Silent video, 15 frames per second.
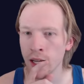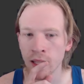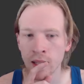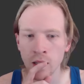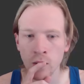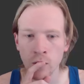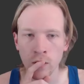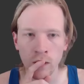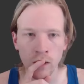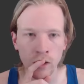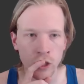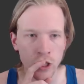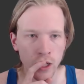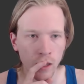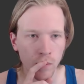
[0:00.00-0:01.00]
I think we're in good
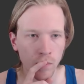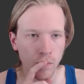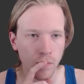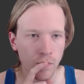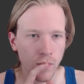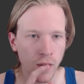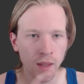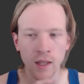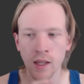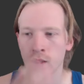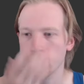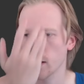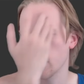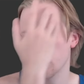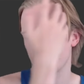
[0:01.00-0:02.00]
shape. I think,
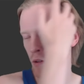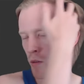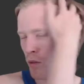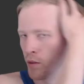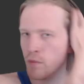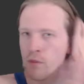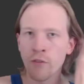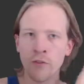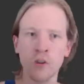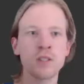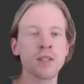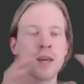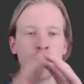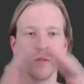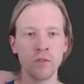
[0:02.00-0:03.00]
so the first
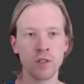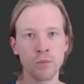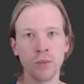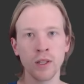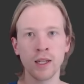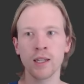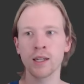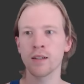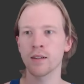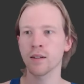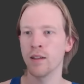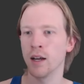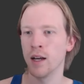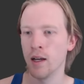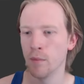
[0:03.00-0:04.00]
step of splitting
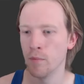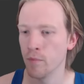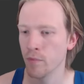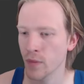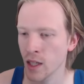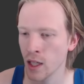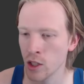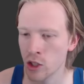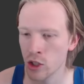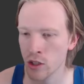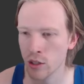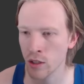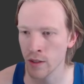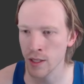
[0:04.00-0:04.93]
each of